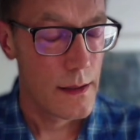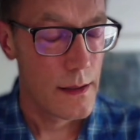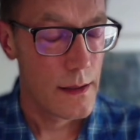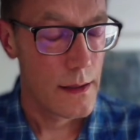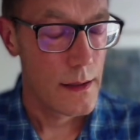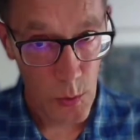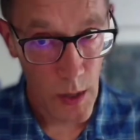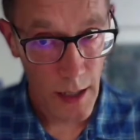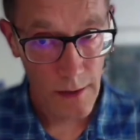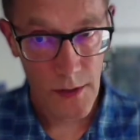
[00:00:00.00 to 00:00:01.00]
So I was
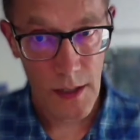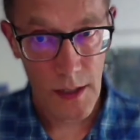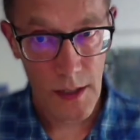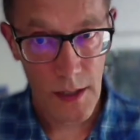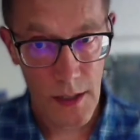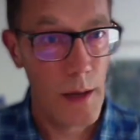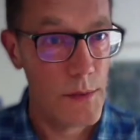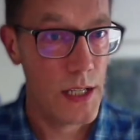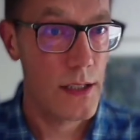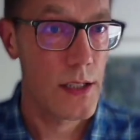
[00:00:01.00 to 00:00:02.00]
aware of the
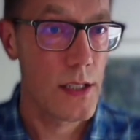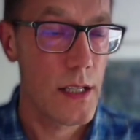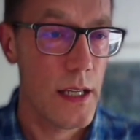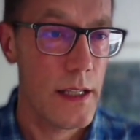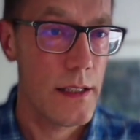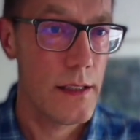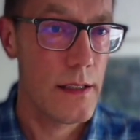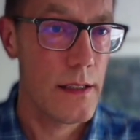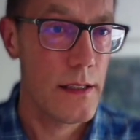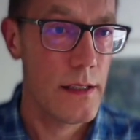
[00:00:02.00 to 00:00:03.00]
ComSys and
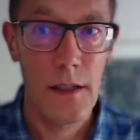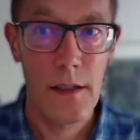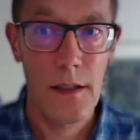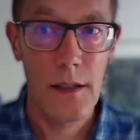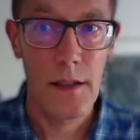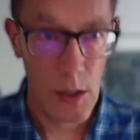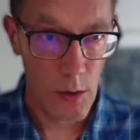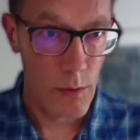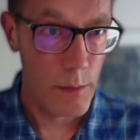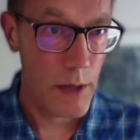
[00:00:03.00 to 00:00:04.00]
the
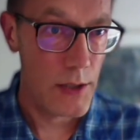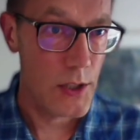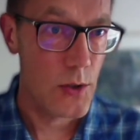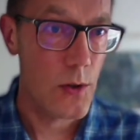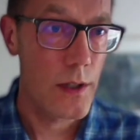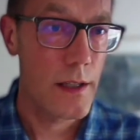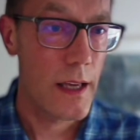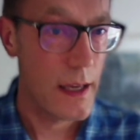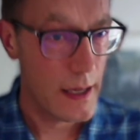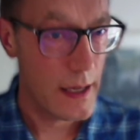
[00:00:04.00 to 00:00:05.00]
model
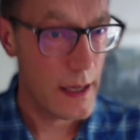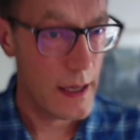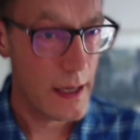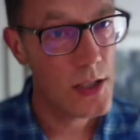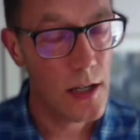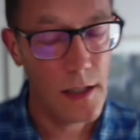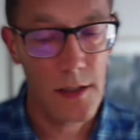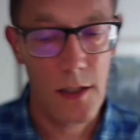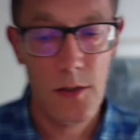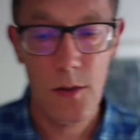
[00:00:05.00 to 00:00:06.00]
repository as I
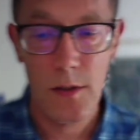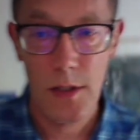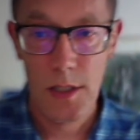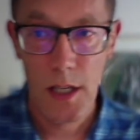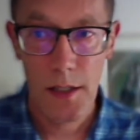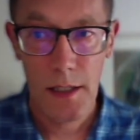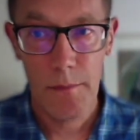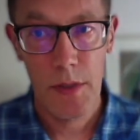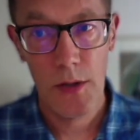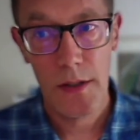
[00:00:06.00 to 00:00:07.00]
started doing the study
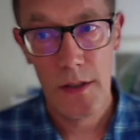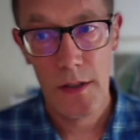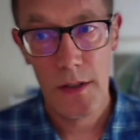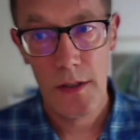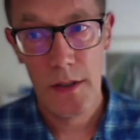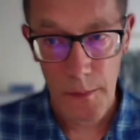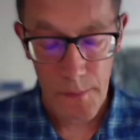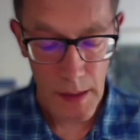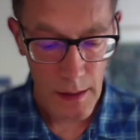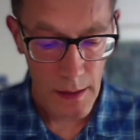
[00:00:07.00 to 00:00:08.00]
and building the model.
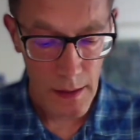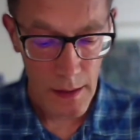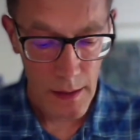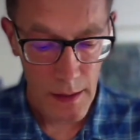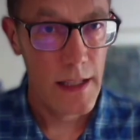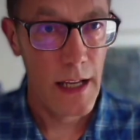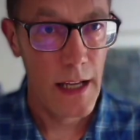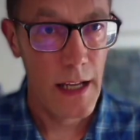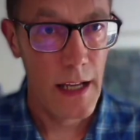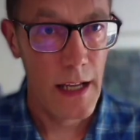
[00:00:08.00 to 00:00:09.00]
I think then
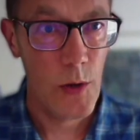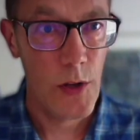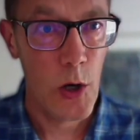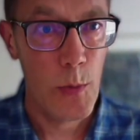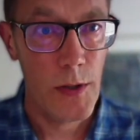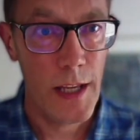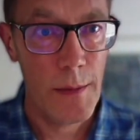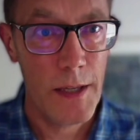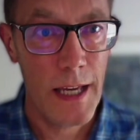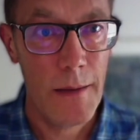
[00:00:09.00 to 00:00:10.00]
it was called
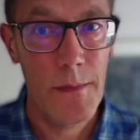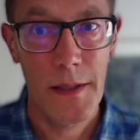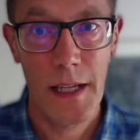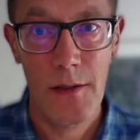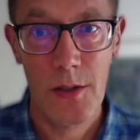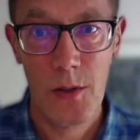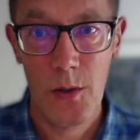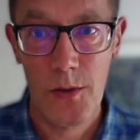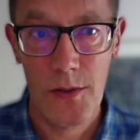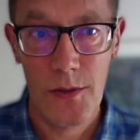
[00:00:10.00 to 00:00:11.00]
OpenABN, and now it's
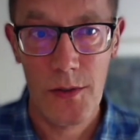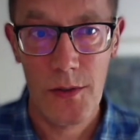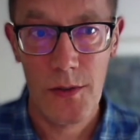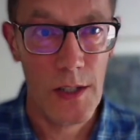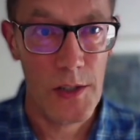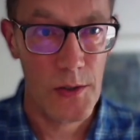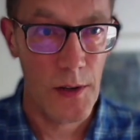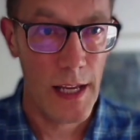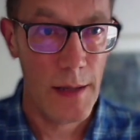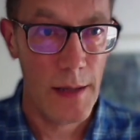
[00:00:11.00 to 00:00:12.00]
called the
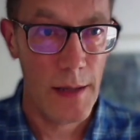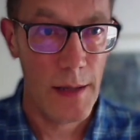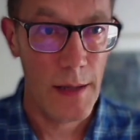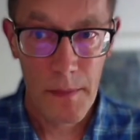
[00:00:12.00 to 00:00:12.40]
Computational Library.